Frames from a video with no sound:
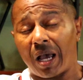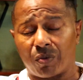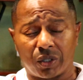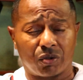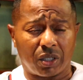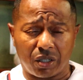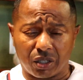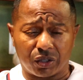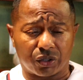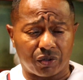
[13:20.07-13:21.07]
I went on a
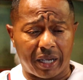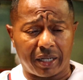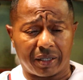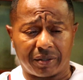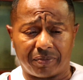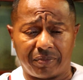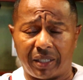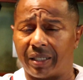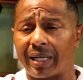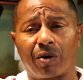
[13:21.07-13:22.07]
hunger strike,
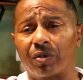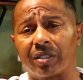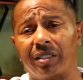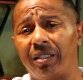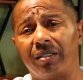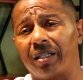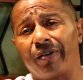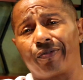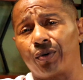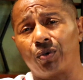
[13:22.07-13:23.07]
meaning I wasn't eating
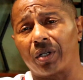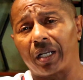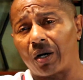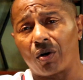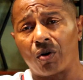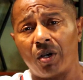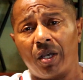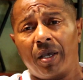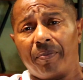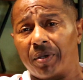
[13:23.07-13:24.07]
any food at all
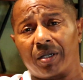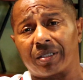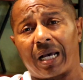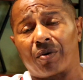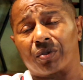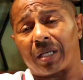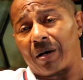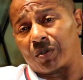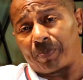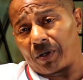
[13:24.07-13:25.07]
because I was
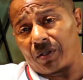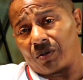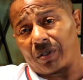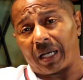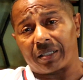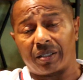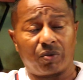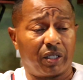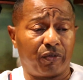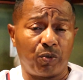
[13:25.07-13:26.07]
I was paranoid. I said,
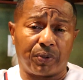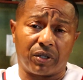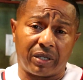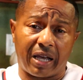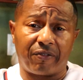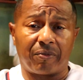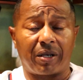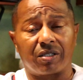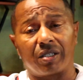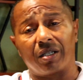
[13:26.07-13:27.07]
well, if you put a knife in
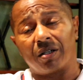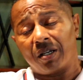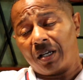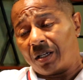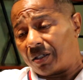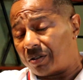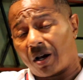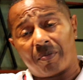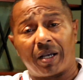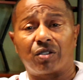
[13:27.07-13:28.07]
my cell,
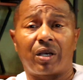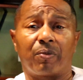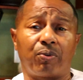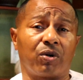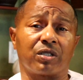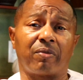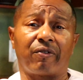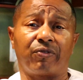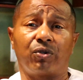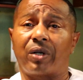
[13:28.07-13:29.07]
y'all might try to poison
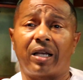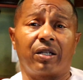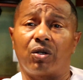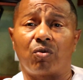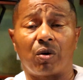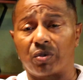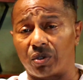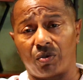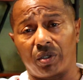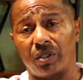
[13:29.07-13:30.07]
my food. I didn't know what
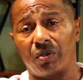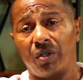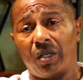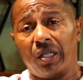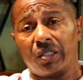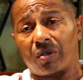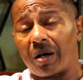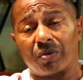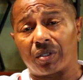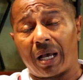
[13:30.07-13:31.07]
was going on. So
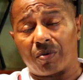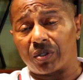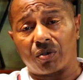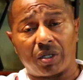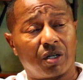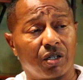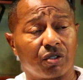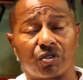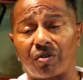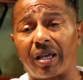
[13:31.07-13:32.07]
I was I was on a
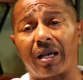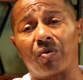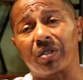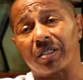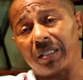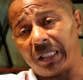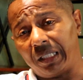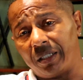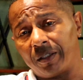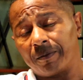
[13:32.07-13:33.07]
hunger strike. I wasn't
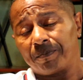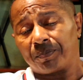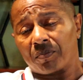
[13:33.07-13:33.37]
eating,